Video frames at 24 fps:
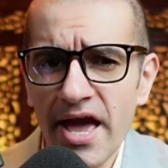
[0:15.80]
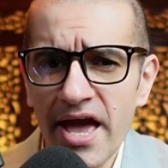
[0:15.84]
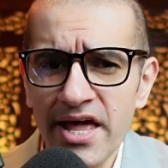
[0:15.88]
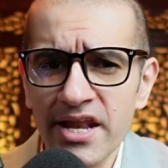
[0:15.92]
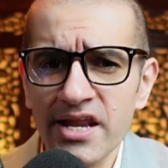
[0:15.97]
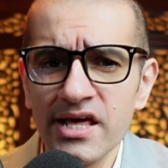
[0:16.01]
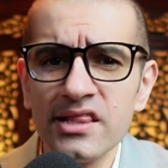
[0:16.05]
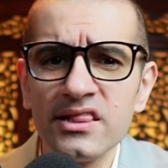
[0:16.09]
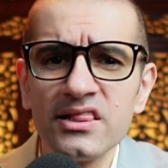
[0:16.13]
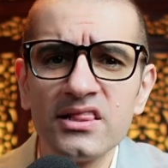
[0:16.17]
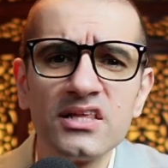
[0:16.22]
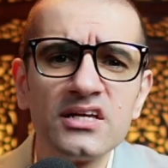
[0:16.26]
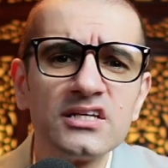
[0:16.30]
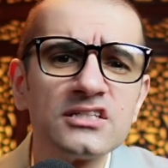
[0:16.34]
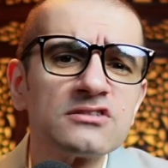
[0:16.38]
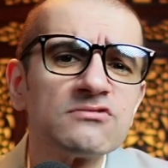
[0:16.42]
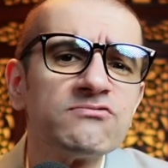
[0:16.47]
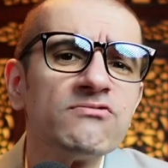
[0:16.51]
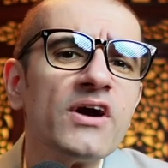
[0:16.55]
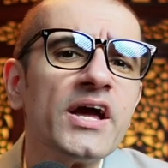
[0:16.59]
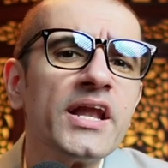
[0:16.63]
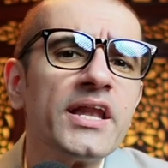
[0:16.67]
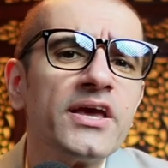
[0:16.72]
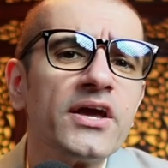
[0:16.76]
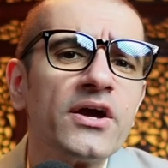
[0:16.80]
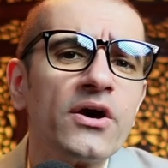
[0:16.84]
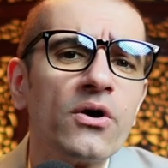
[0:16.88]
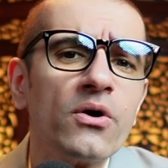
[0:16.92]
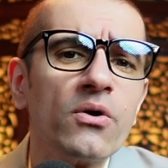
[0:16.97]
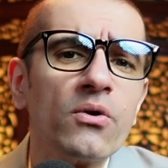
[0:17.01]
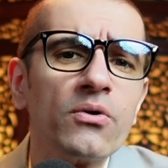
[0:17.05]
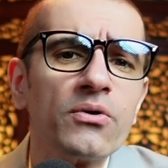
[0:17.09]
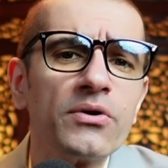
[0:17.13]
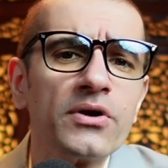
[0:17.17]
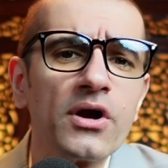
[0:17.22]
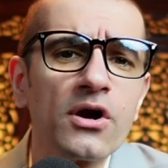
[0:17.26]
in this
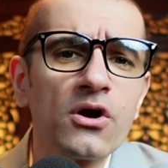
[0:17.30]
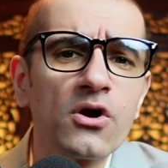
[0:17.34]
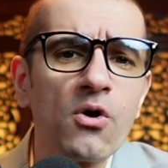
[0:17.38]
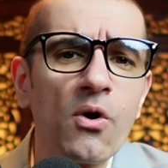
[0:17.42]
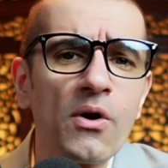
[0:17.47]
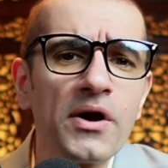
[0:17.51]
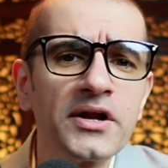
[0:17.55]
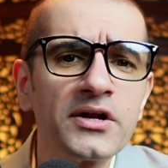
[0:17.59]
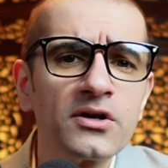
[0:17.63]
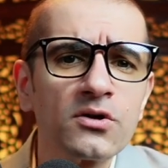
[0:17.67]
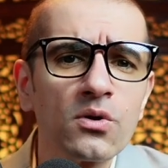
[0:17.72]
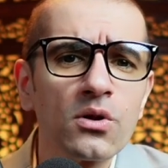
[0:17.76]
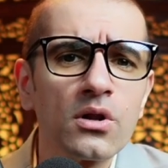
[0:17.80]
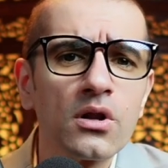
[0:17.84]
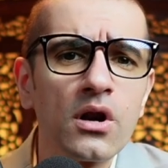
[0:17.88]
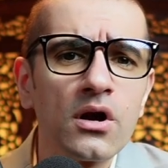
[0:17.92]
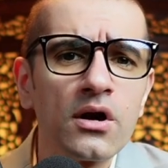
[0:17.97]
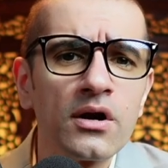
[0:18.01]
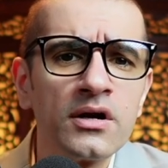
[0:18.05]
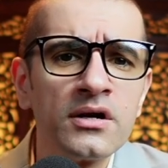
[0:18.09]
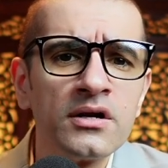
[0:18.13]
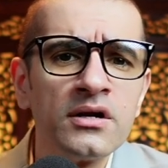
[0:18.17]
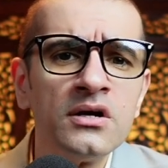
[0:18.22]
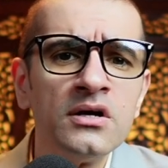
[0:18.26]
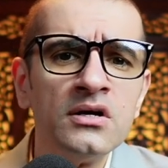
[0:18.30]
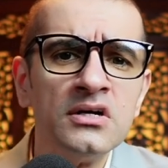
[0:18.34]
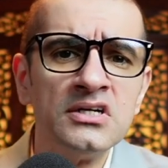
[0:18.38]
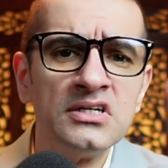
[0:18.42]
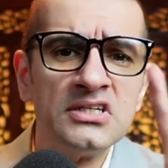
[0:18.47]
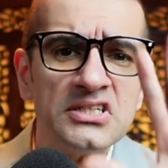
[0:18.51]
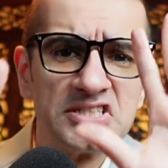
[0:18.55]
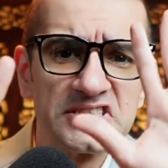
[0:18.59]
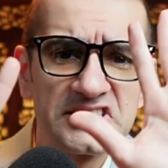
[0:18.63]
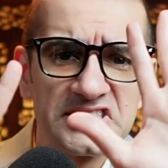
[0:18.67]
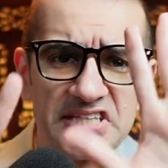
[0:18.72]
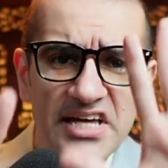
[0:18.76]
video, you're going to learn
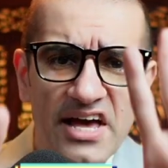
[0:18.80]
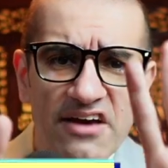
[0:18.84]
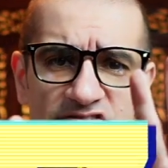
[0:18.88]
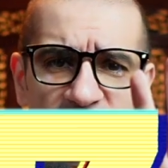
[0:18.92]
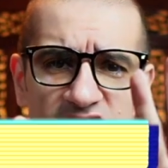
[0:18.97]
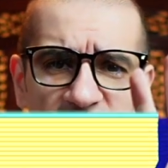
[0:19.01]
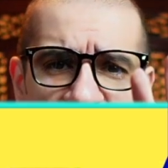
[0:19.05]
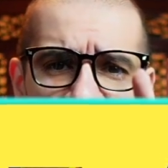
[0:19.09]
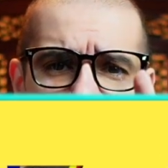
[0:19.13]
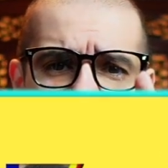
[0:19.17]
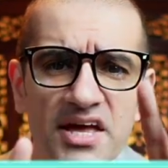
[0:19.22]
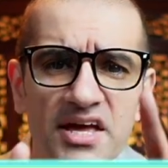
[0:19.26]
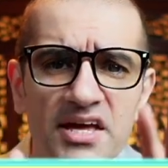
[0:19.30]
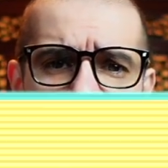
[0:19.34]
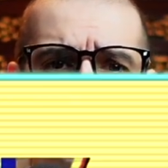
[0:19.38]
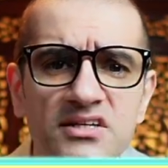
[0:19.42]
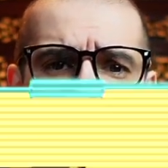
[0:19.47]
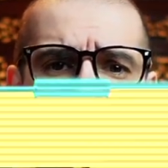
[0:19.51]
7 things